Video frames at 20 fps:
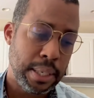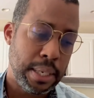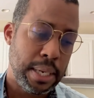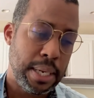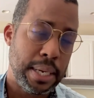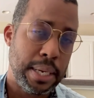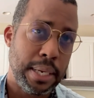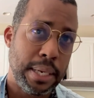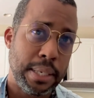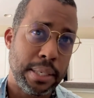
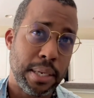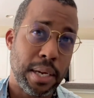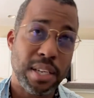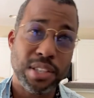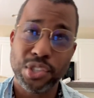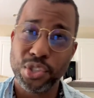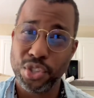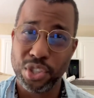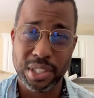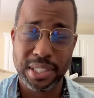and
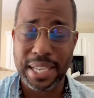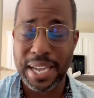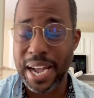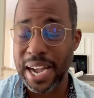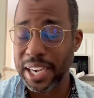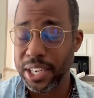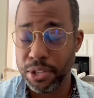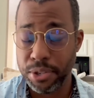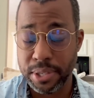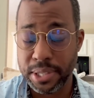also just the
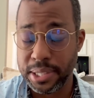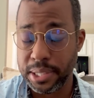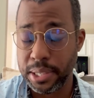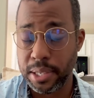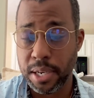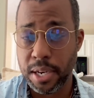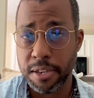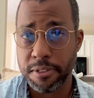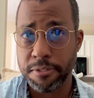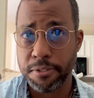accuracy
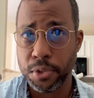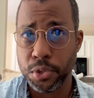of